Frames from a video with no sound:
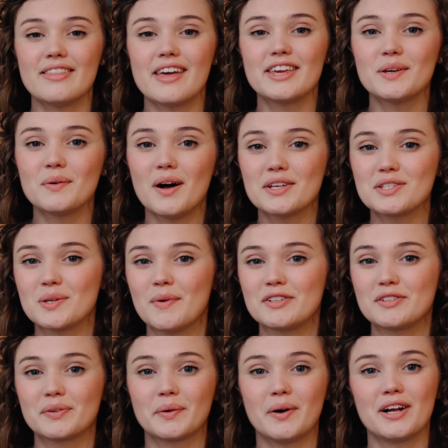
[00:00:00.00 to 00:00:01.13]
Thank you all so
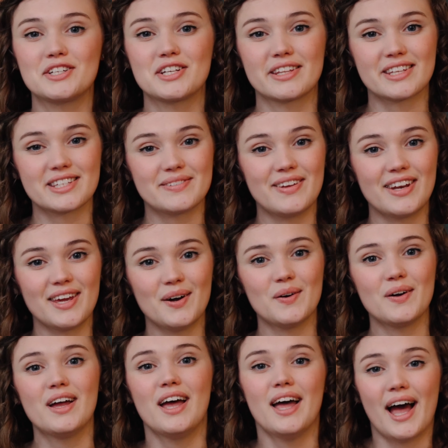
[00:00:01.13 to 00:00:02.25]
much for watching this
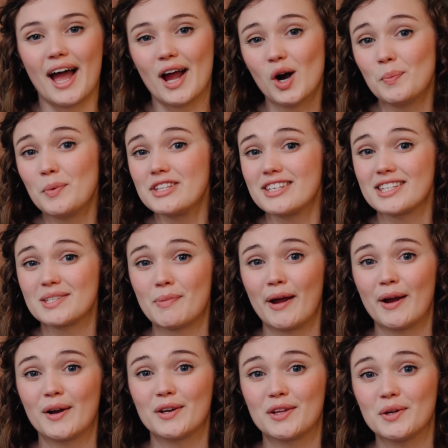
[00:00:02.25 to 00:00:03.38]
video. I hope it's
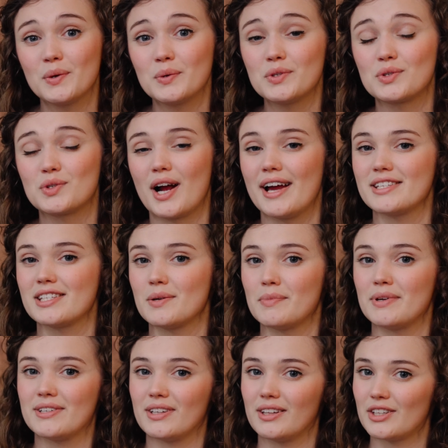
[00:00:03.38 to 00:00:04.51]
inspired you to try
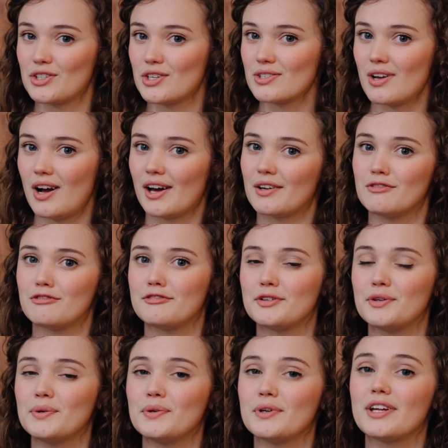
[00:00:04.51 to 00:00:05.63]
some delicious autumn
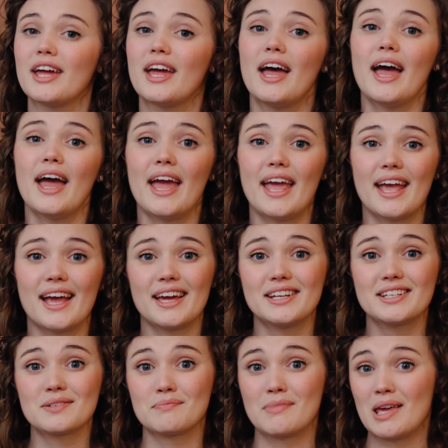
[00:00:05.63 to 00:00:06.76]
food
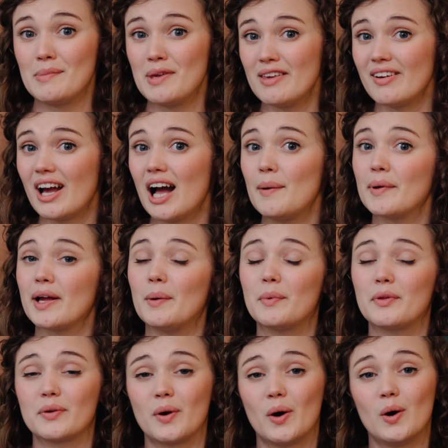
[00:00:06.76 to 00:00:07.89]
and maybe even coming up with your